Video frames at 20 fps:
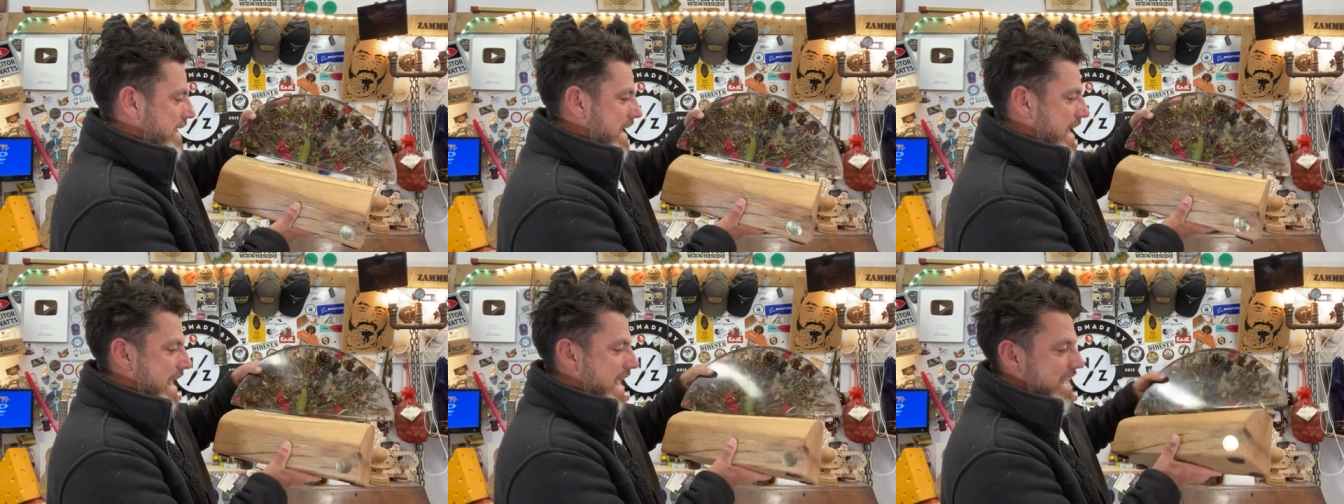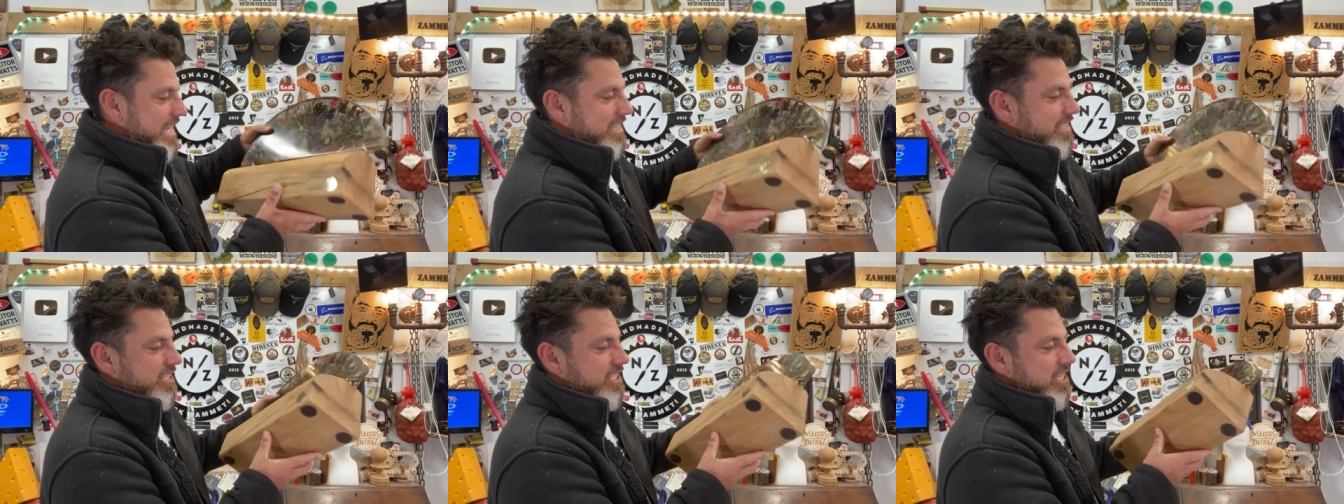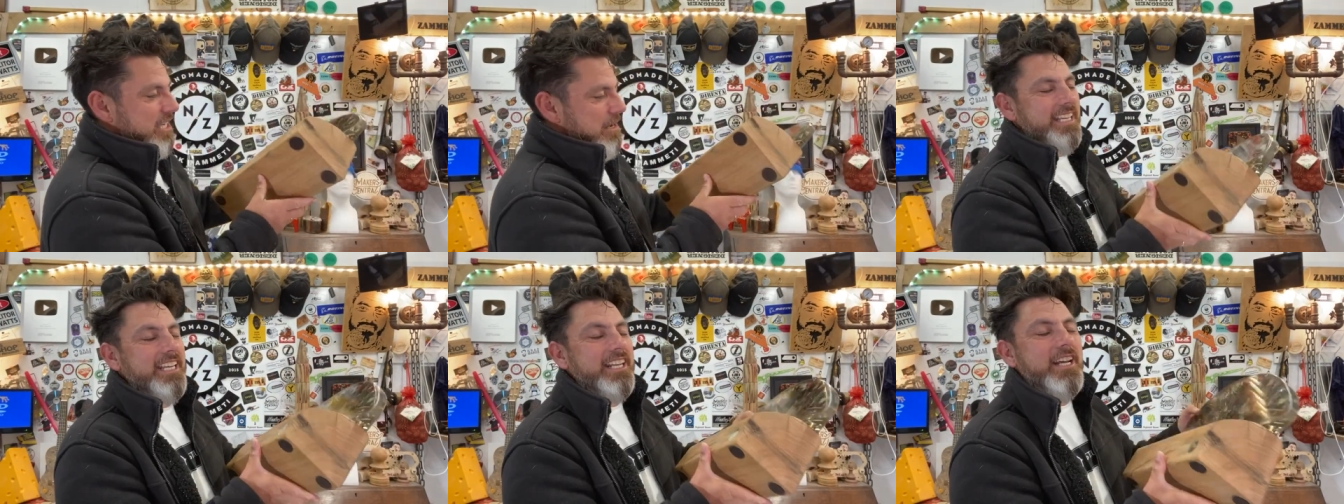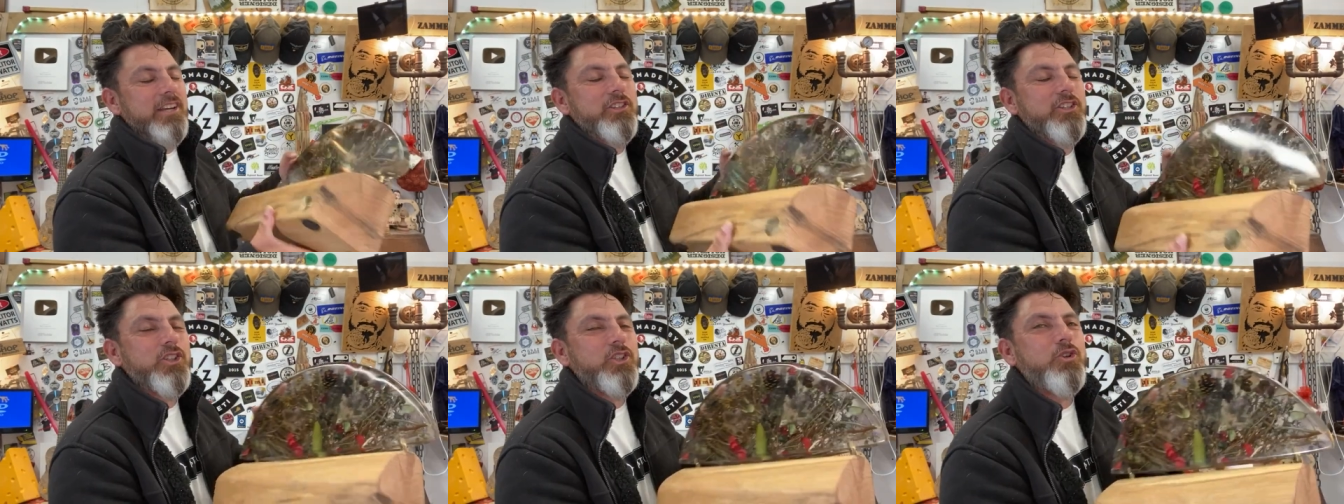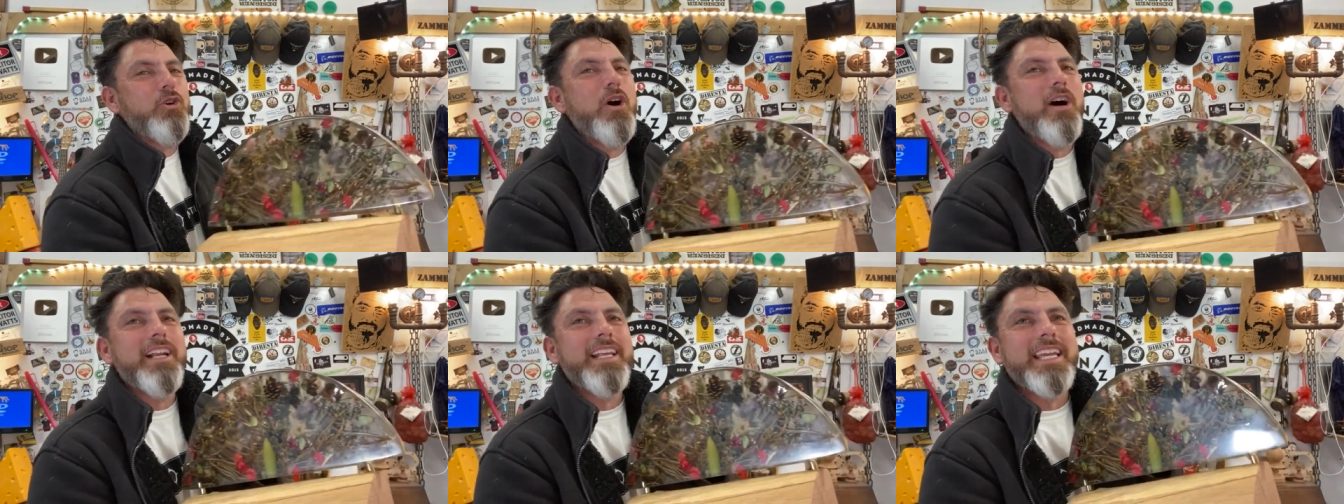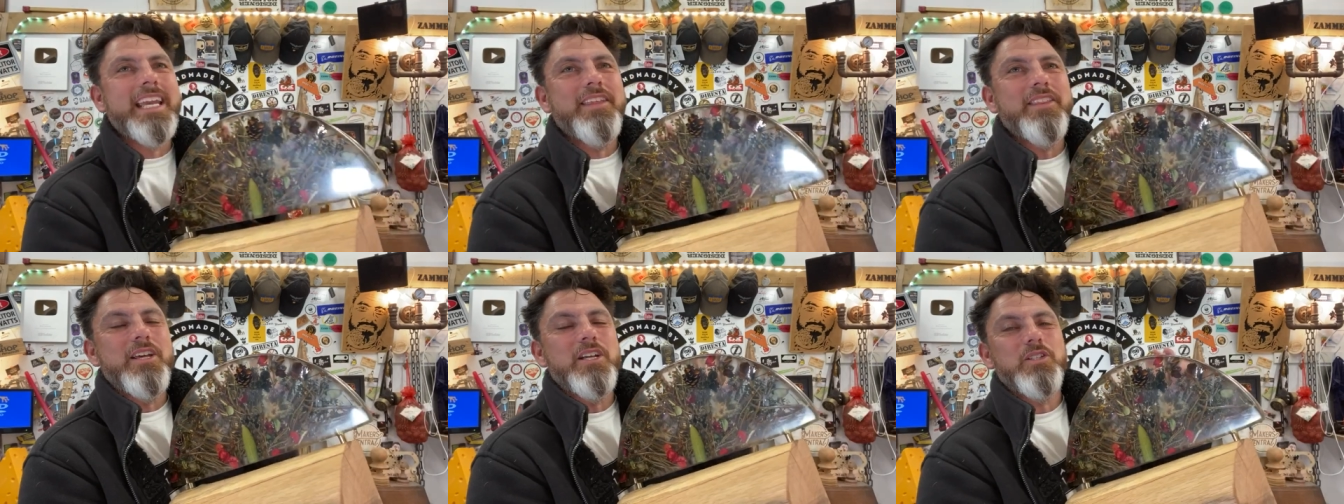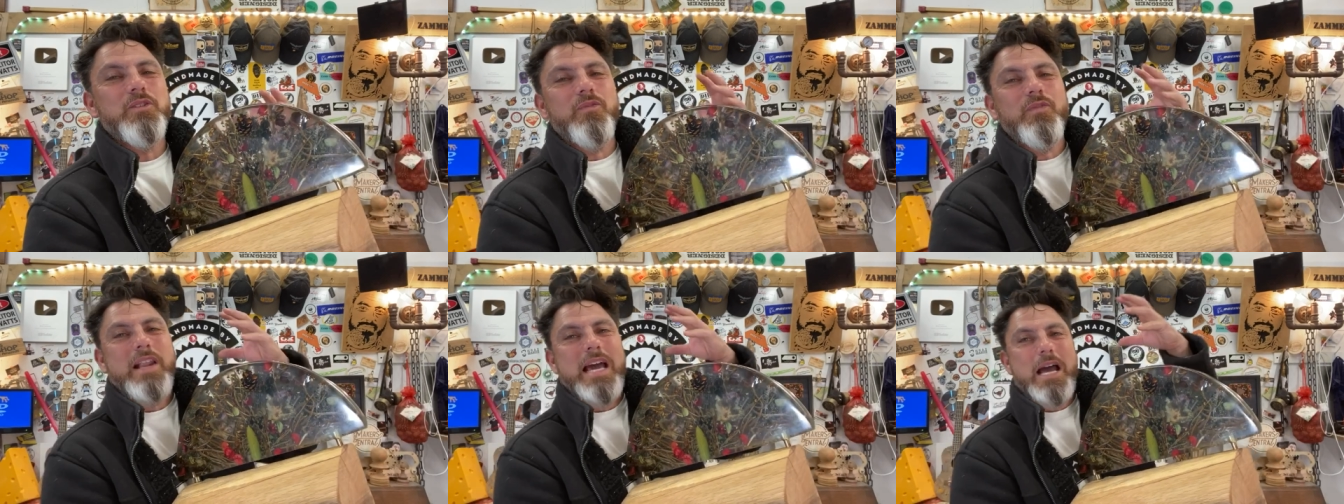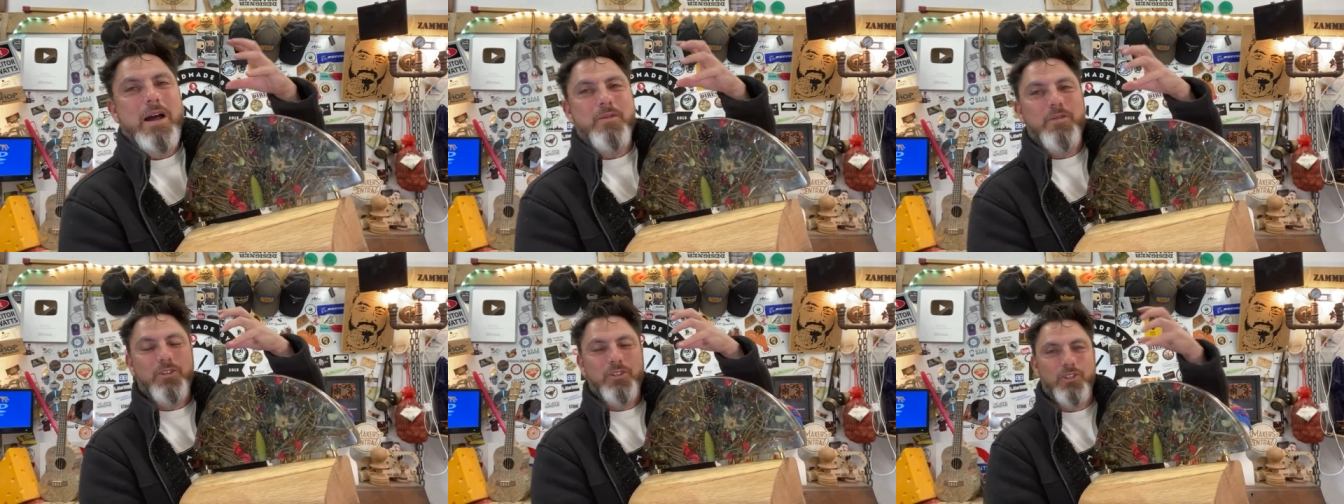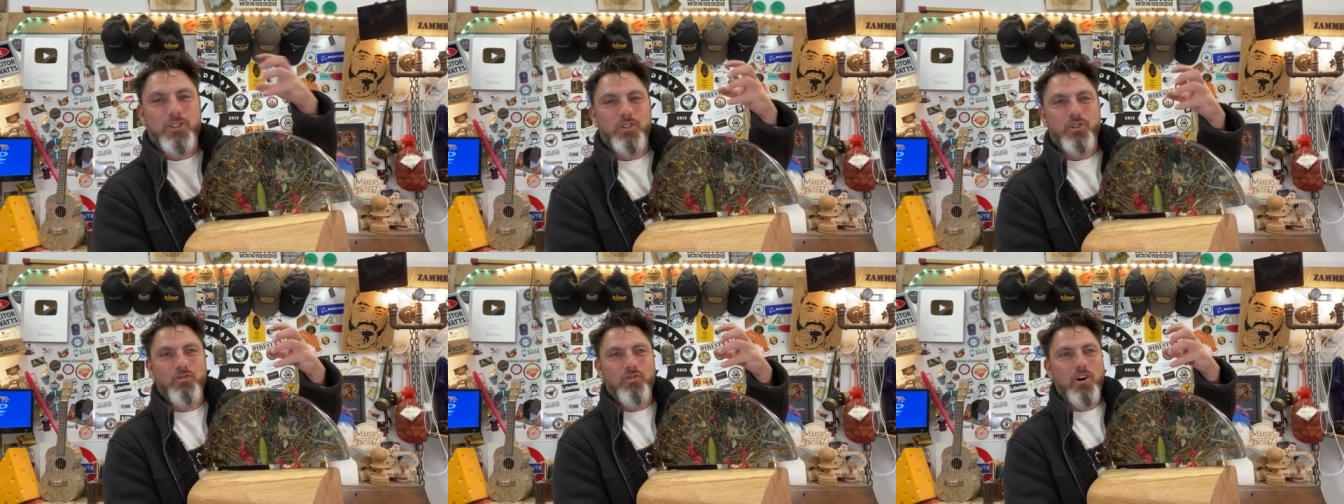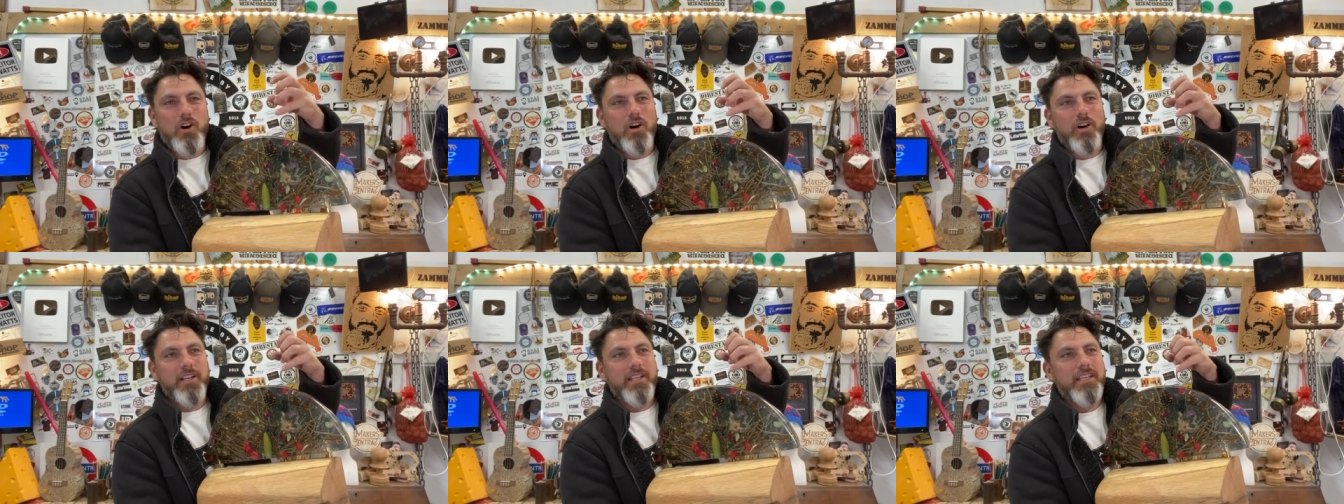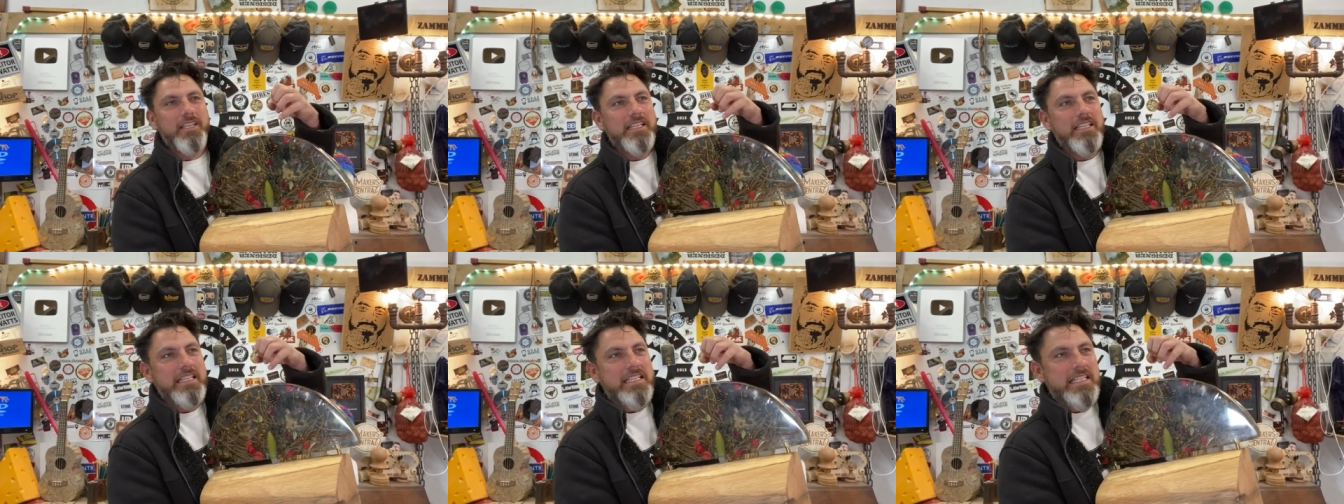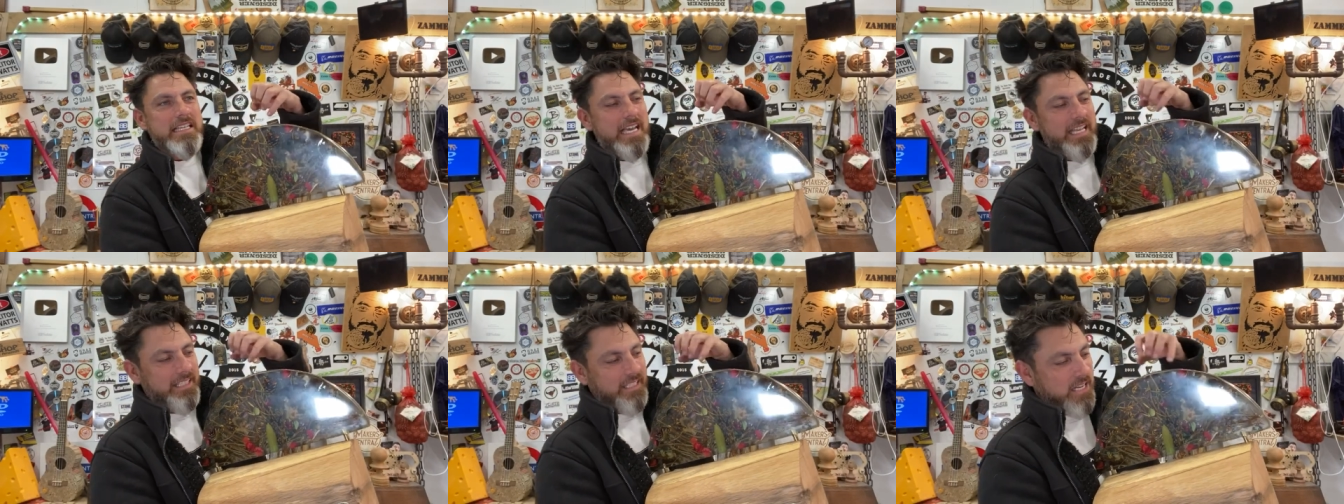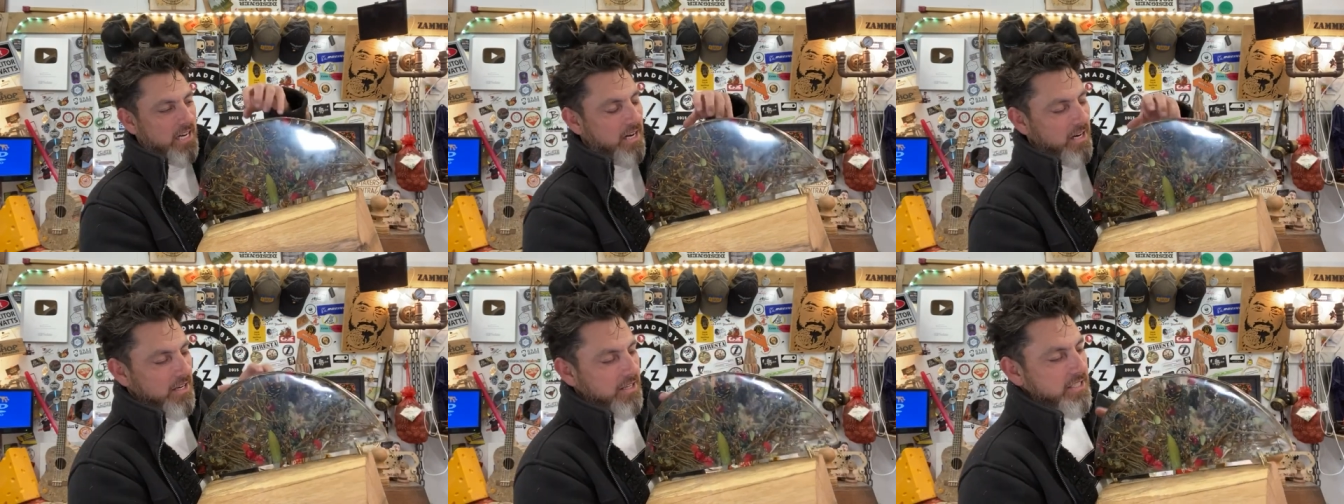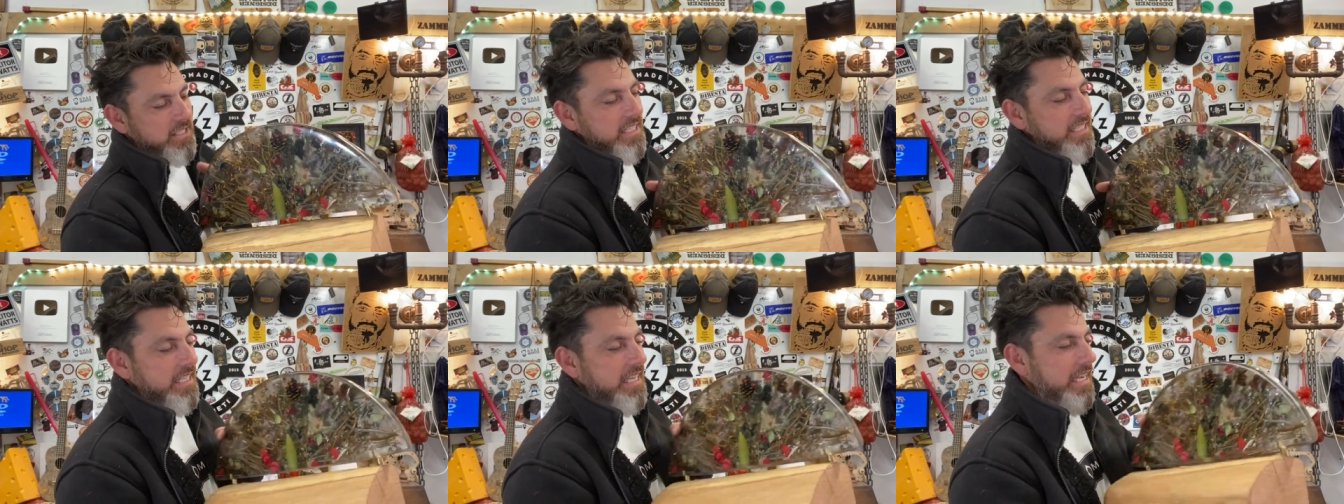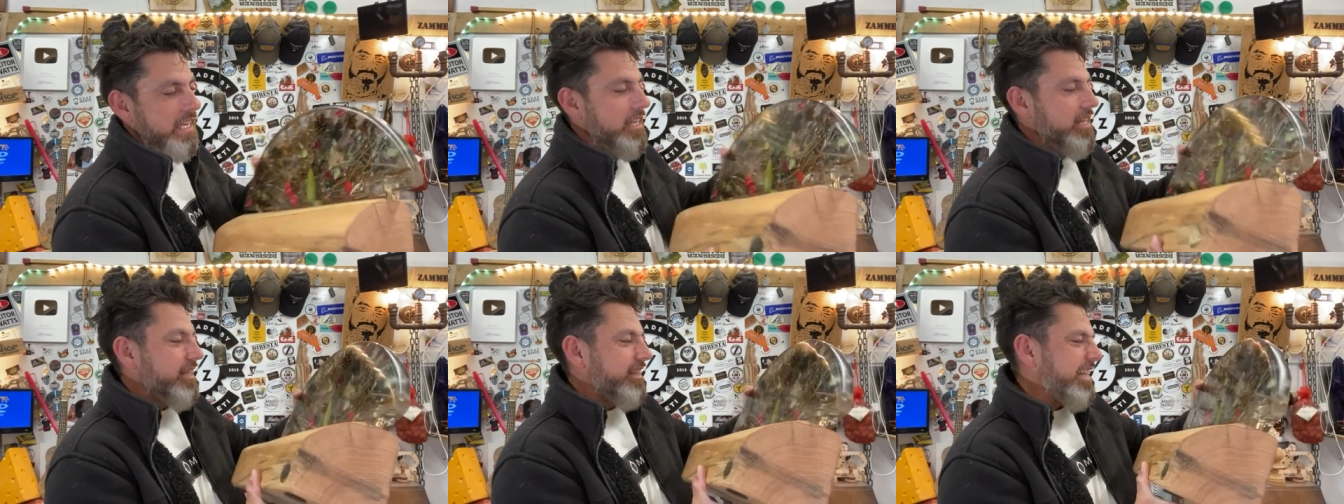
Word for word: and, you know, just trying to get those flowers to dry and cast in there.